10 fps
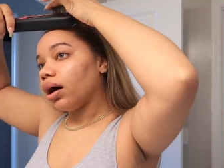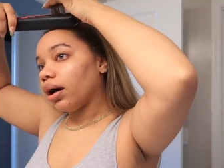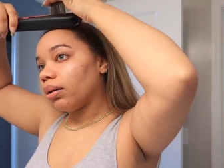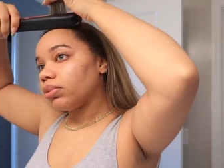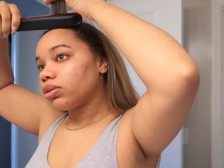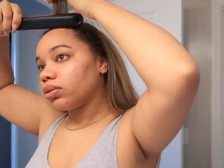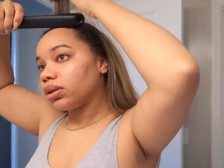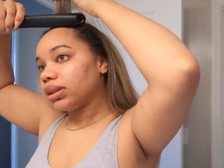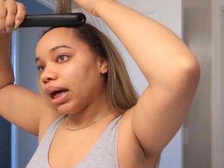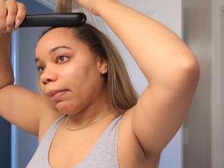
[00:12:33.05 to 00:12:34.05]
all right i'm just
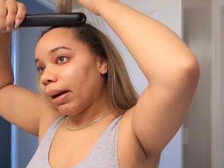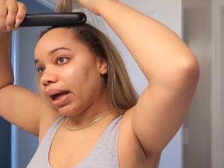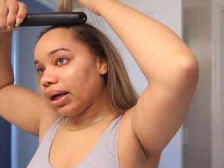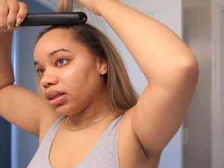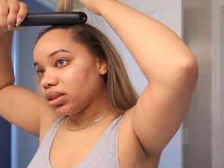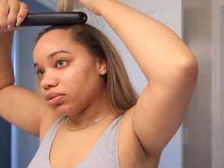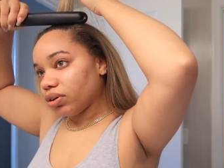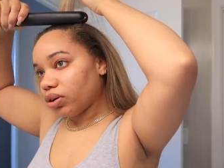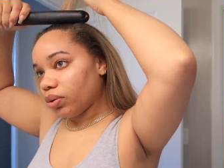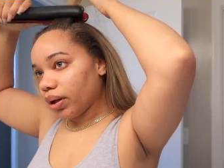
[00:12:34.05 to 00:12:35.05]
going to tap my edges
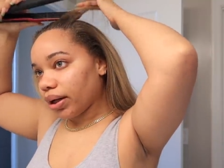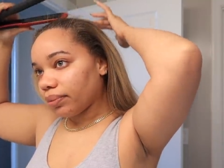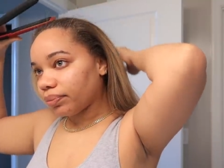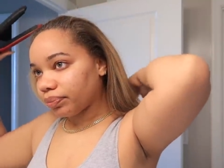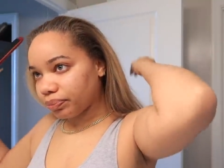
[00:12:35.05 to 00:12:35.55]
real quick